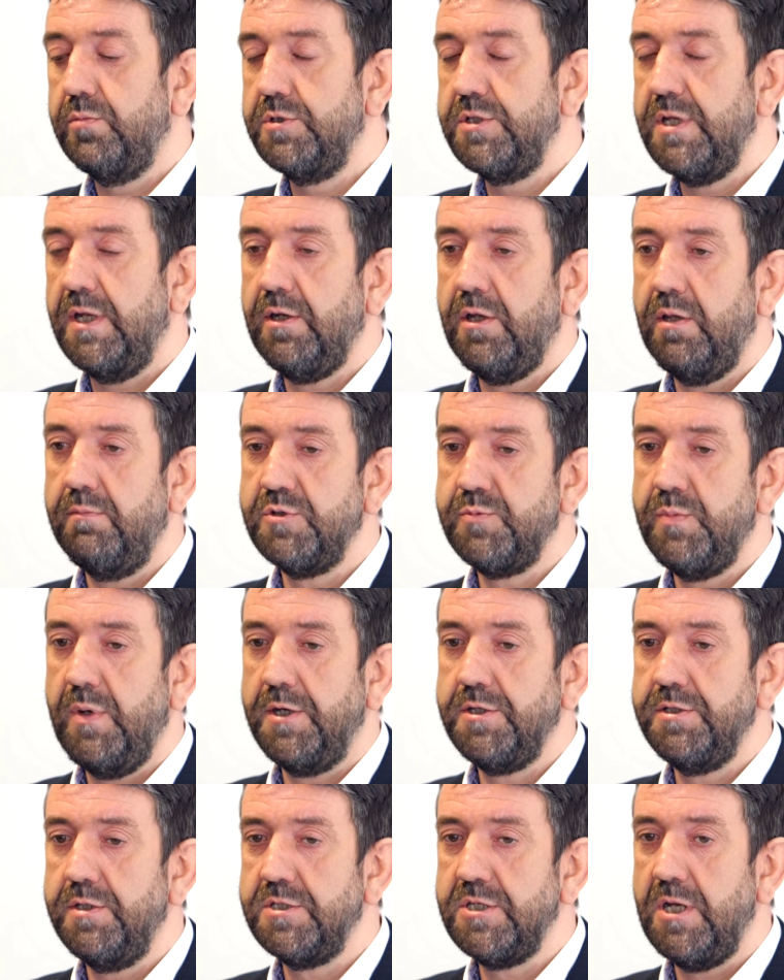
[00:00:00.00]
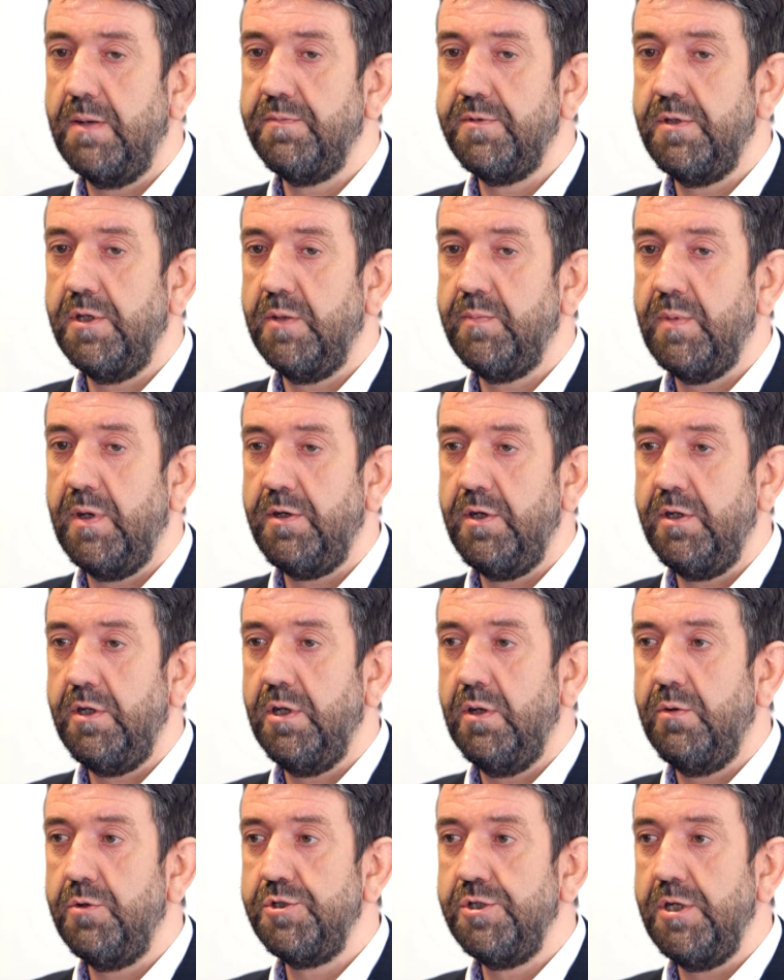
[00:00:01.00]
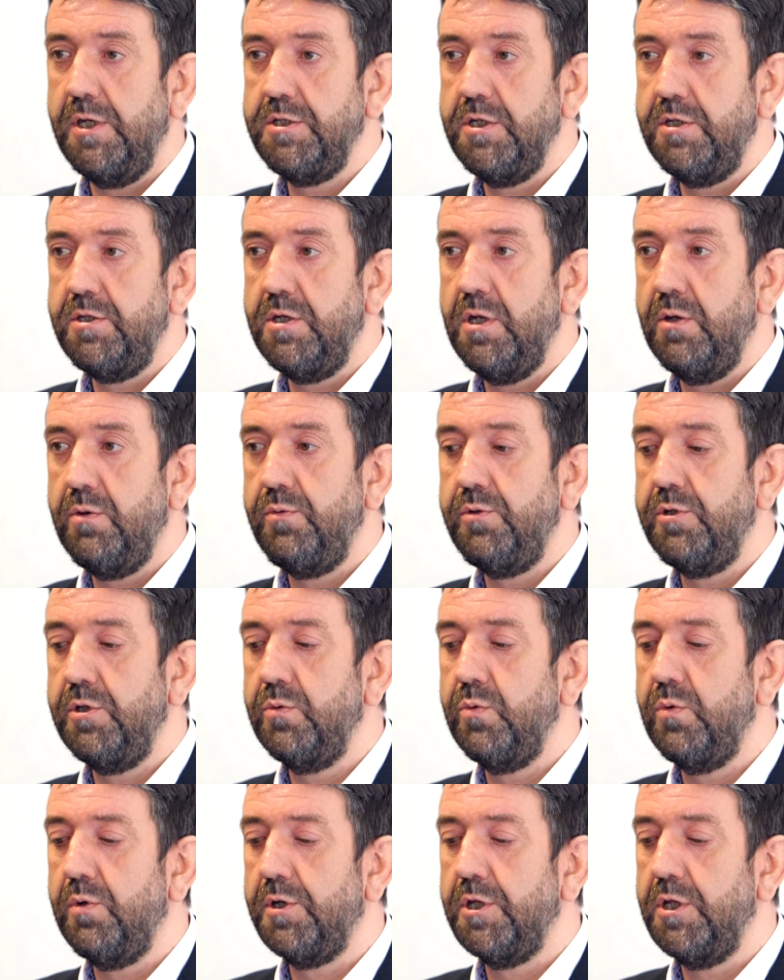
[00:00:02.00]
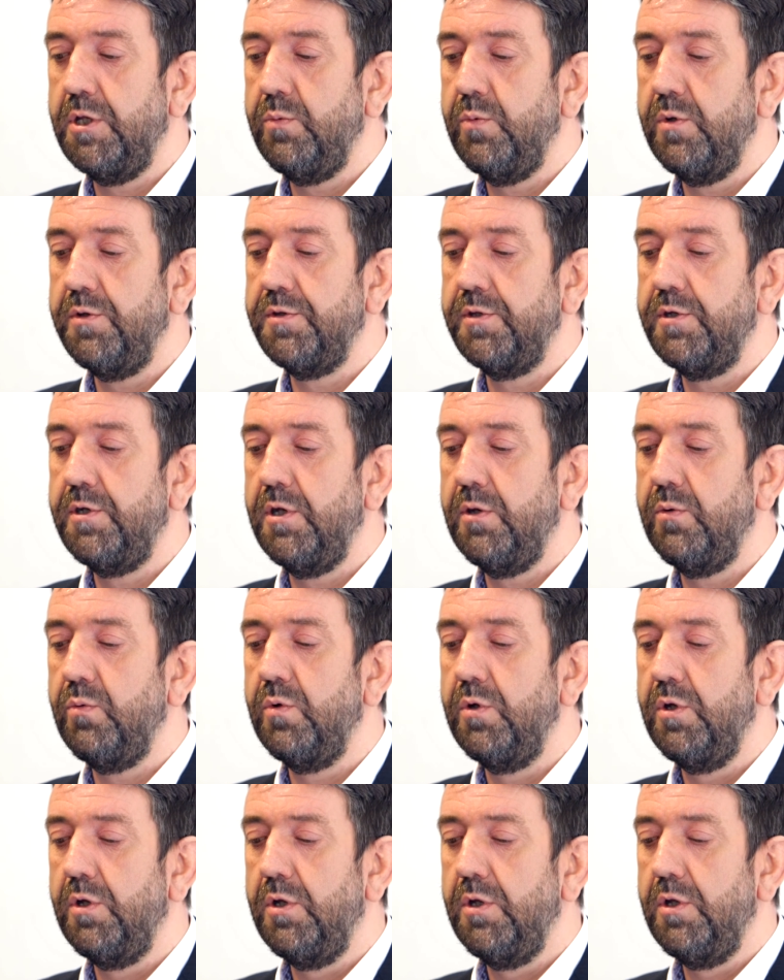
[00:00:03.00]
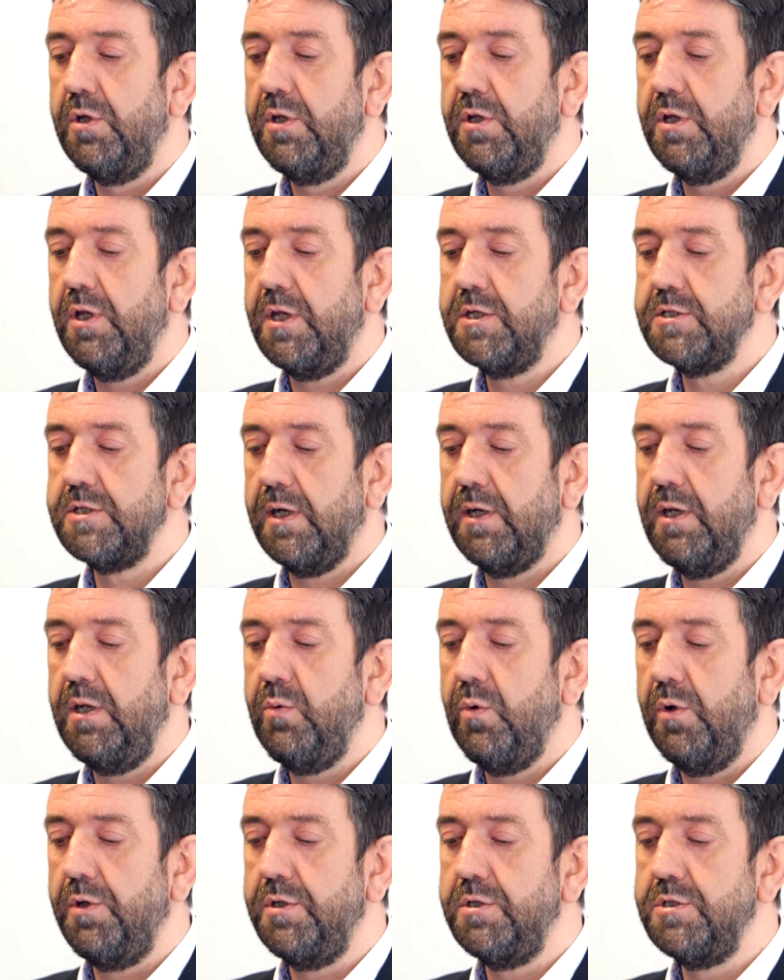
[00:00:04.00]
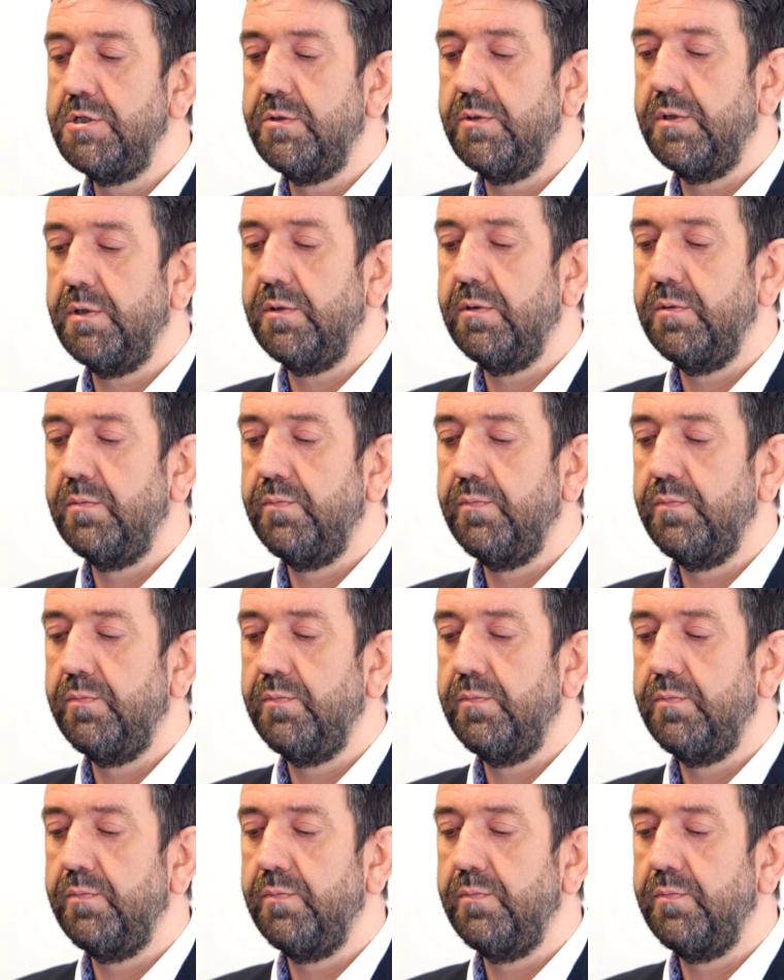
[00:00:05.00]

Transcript: That comes back to the same thing about negotiating. Know who you're working with and know exactly what you're doing.